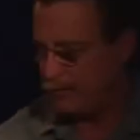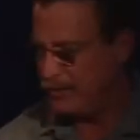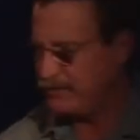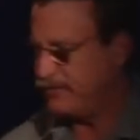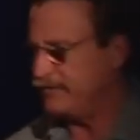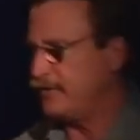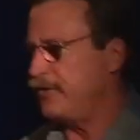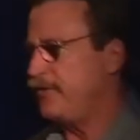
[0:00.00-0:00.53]
Beach
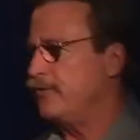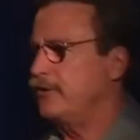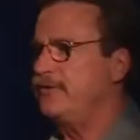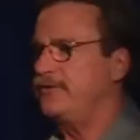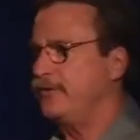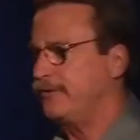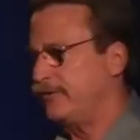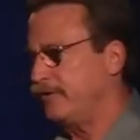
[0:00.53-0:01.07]
is at
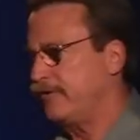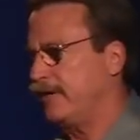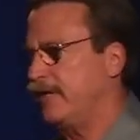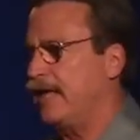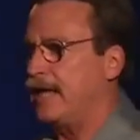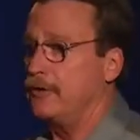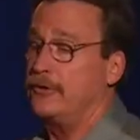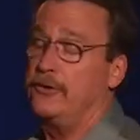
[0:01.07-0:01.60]
36-degree
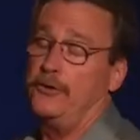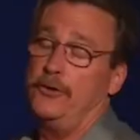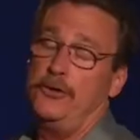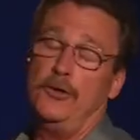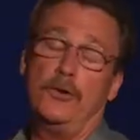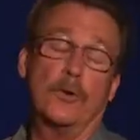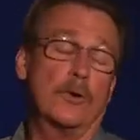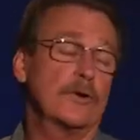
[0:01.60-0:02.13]
latitude,
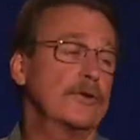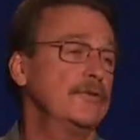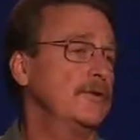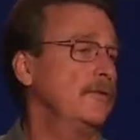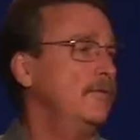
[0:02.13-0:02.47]
New York is at